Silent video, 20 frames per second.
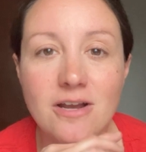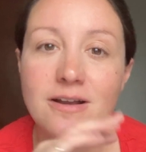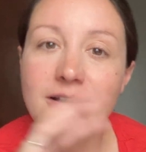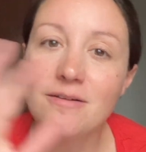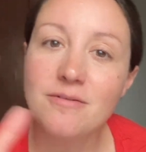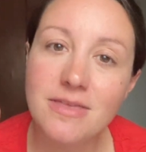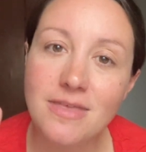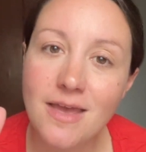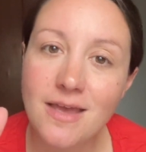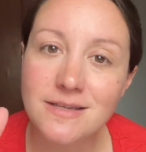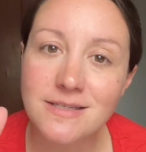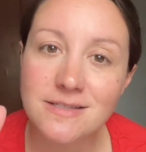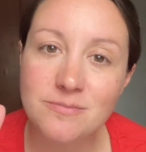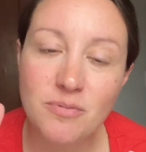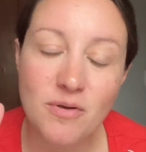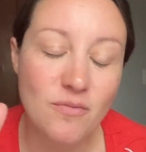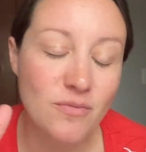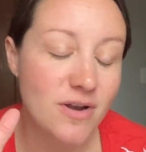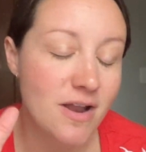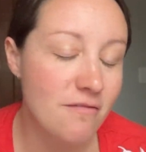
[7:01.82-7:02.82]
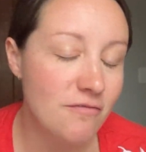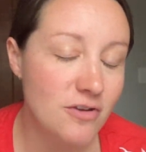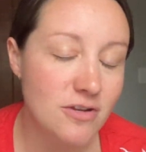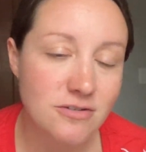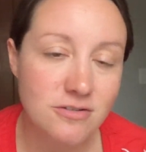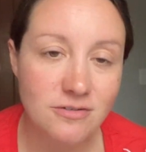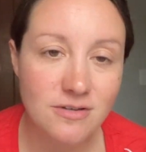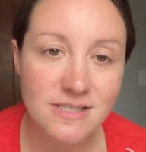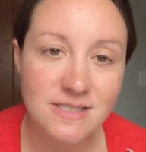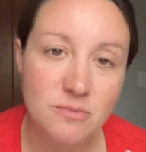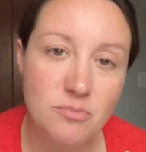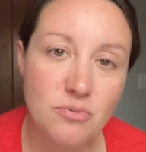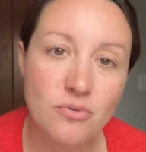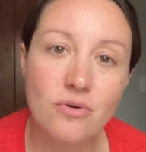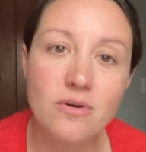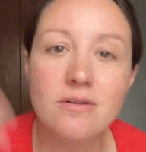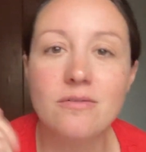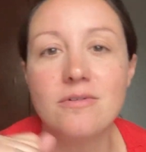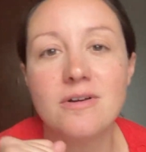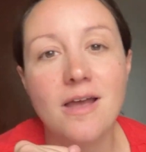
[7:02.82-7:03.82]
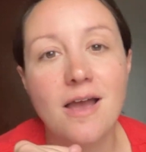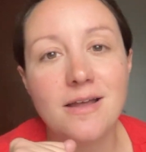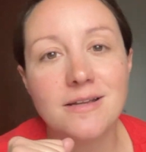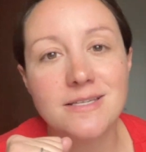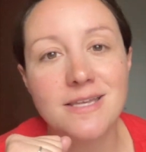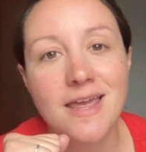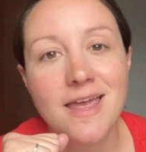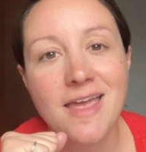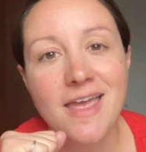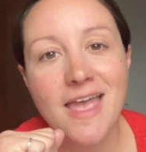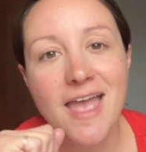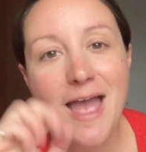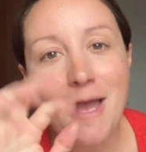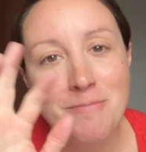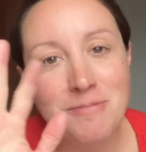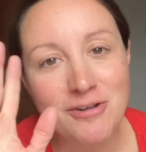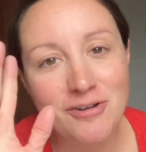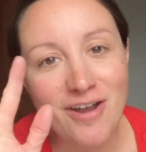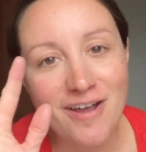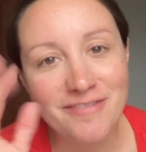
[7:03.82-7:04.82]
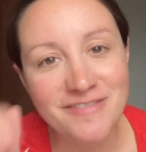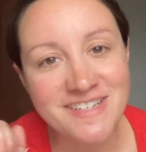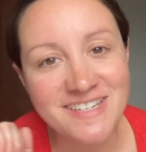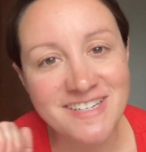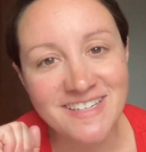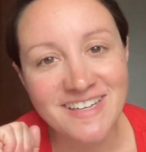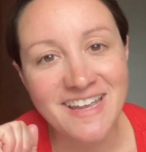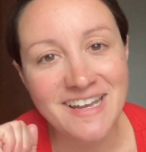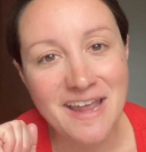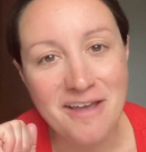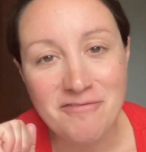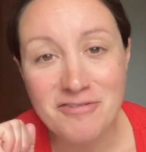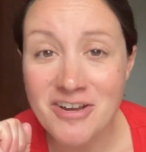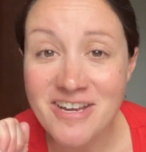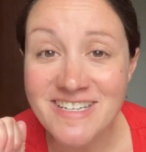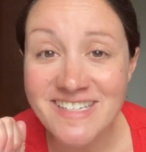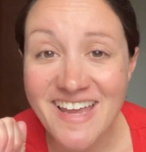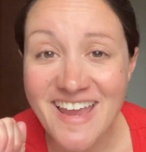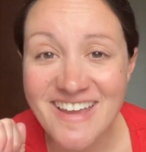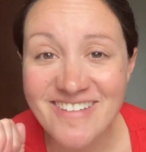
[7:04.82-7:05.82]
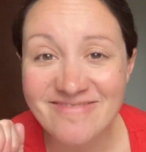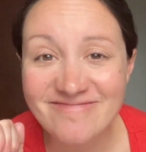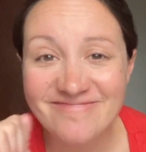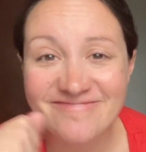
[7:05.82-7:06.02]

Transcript: it with us, but whatever you do to support or not, happy crafting and have a great day.